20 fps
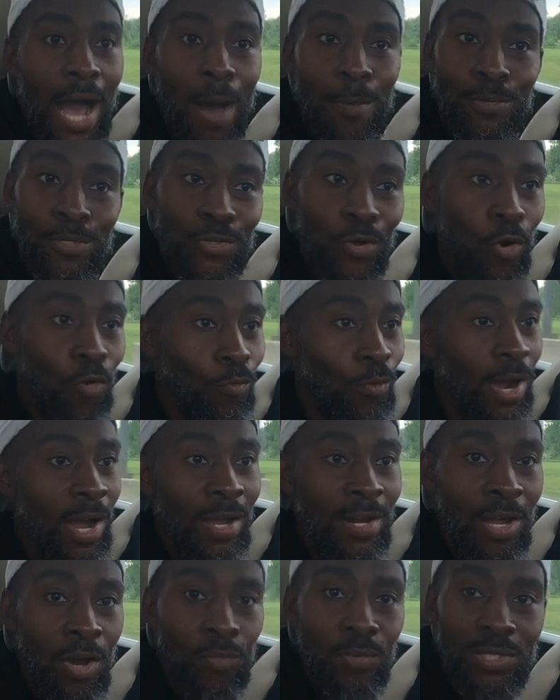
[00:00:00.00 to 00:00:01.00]
I'm just gonna
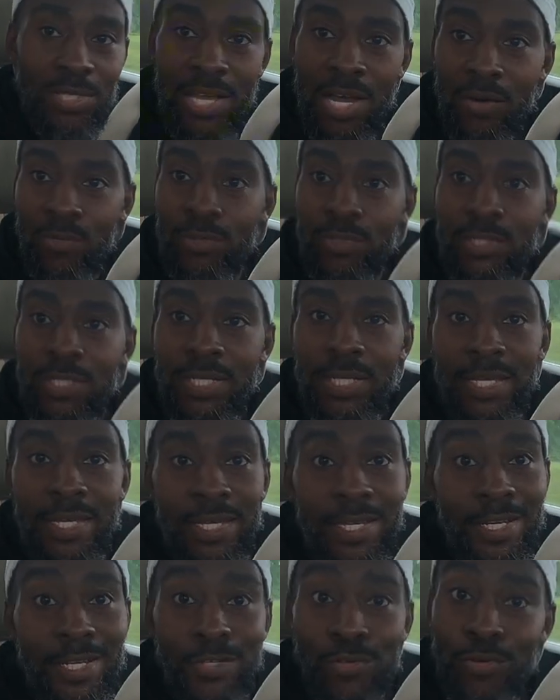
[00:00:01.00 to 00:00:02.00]
ride out with that one
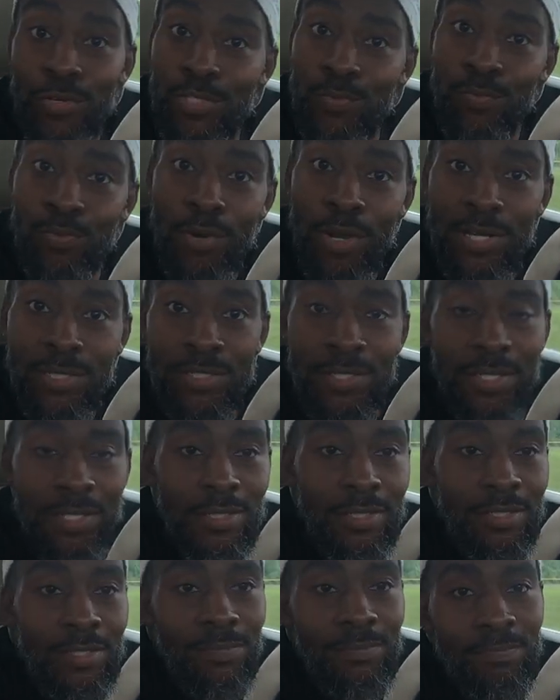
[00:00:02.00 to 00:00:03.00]
and trust the
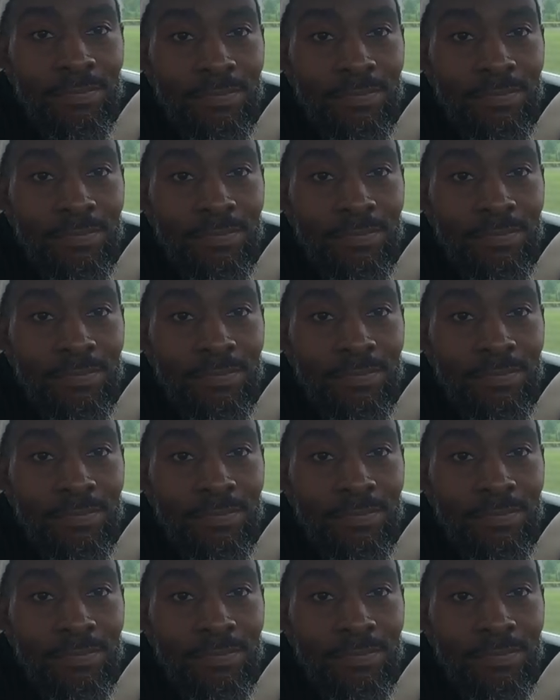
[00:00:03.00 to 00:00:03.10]
process.